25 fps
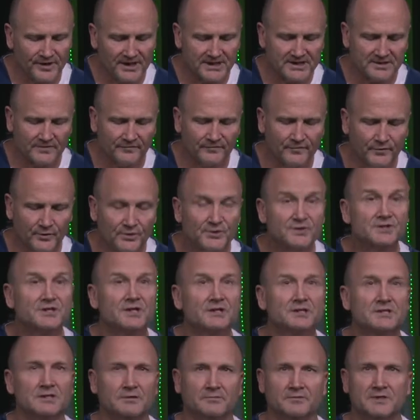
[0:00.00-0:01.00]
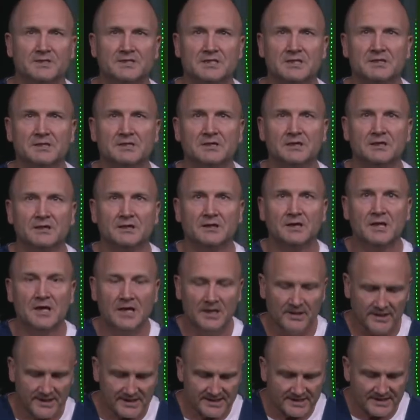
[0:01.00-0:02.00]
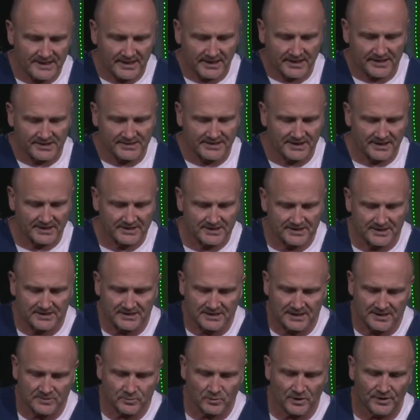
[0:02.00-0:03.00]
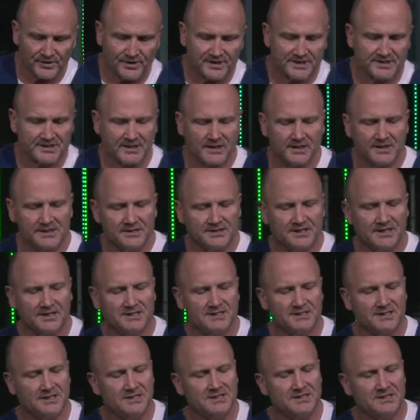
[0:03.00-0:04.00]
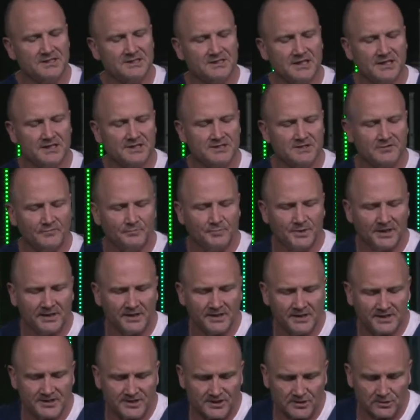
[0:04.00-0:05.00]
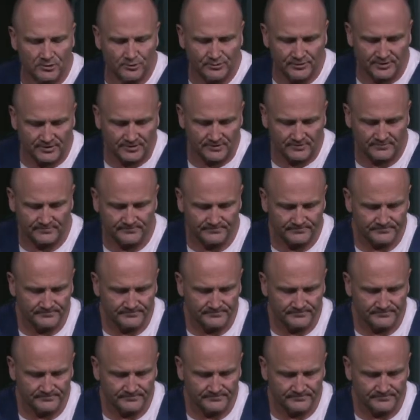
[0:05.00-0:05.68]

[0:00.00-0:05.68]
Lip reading: That's the first test that we see here. The second test is this one. The second test is the test of being excluded.